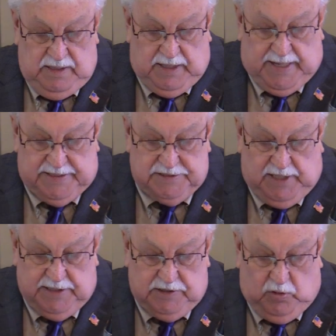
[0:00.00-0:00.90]
God is
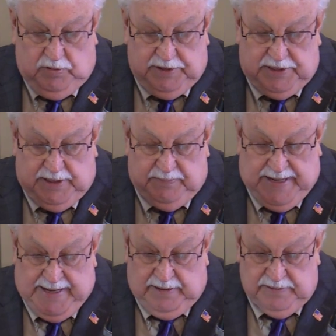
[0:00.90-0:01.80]
not going to come
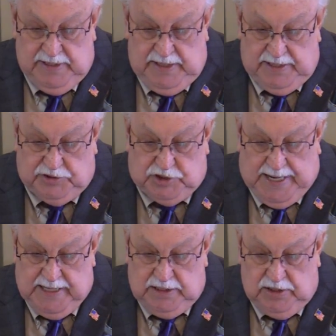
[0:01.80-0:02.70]
down and
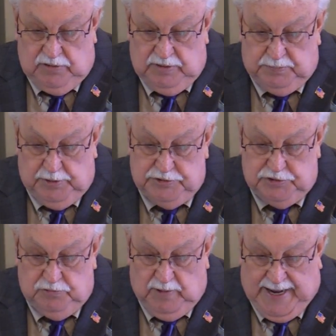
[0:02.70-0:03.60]
shake you and put
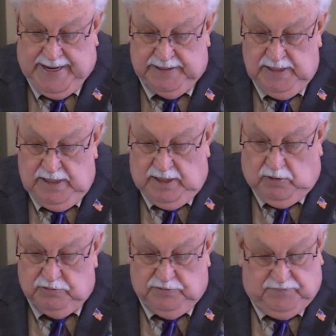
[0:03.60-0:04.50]
you right
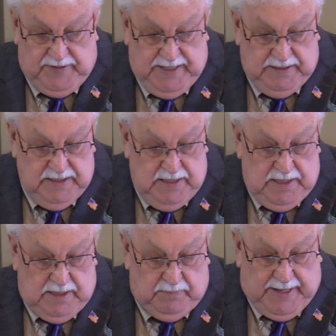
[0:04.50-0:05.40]
on your feet
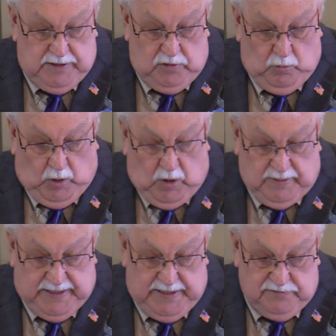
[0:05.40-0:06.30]
and make you
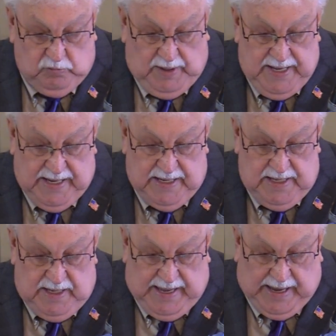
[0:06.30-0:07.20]
walk in his way.
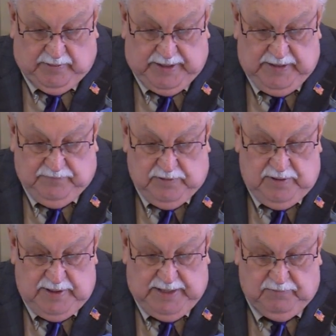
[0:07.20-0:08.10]

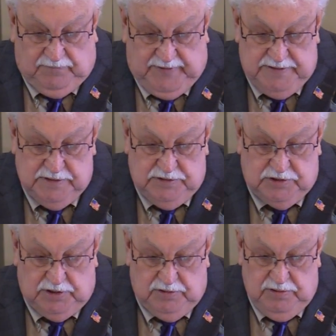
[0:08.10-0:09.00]
However, he will visit
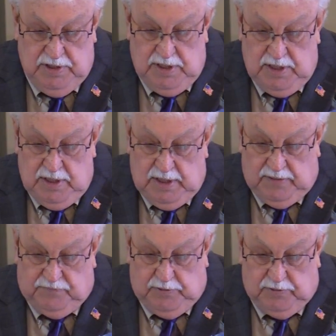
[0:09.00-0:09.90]
you
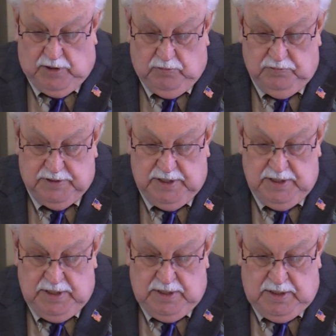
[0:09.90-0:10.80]
if you don't
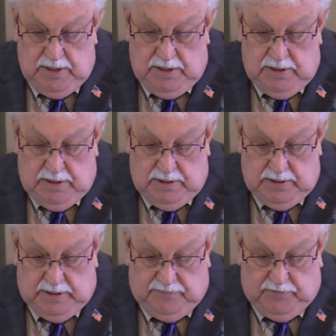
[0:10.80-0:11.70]

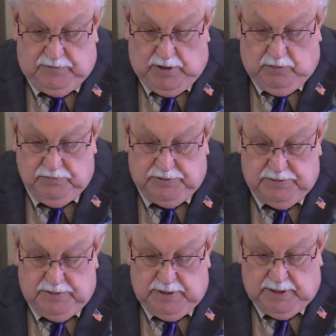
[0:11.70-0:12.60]
if you don't
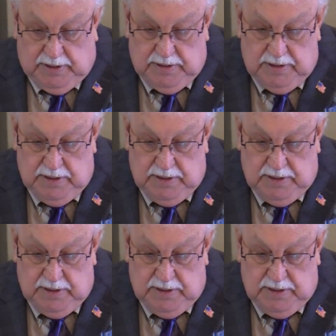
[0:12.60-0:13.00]
uh,